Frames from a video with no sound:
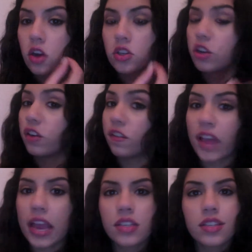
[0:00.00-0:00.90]
on your
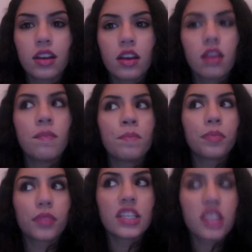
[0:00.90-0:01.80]
face,
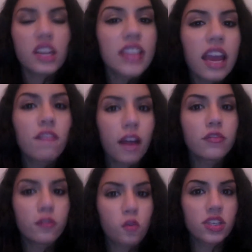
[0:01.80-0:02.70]
it's going to take
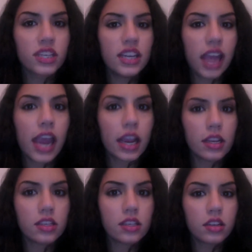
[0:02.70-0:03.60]
five to fourteen
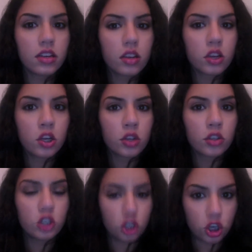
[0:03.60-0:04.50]
days
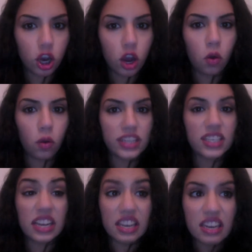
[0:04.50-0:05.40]
to show a
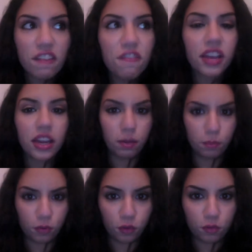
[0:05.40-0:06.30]
significant
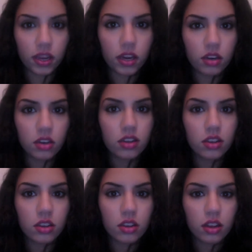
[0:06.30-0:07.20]
improvement
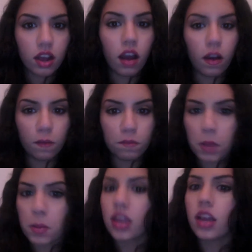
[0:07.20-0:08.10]
of
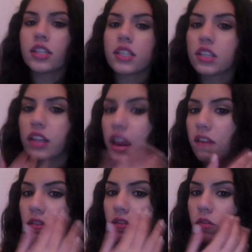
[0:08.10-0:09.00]
maybe
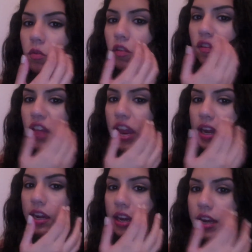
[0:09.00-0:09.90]
slight
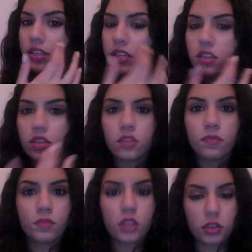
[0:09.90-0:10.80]
fadingness
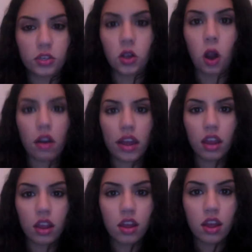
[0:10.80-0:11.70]
to the
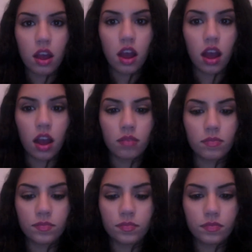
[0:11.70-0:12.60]
scarring. Um,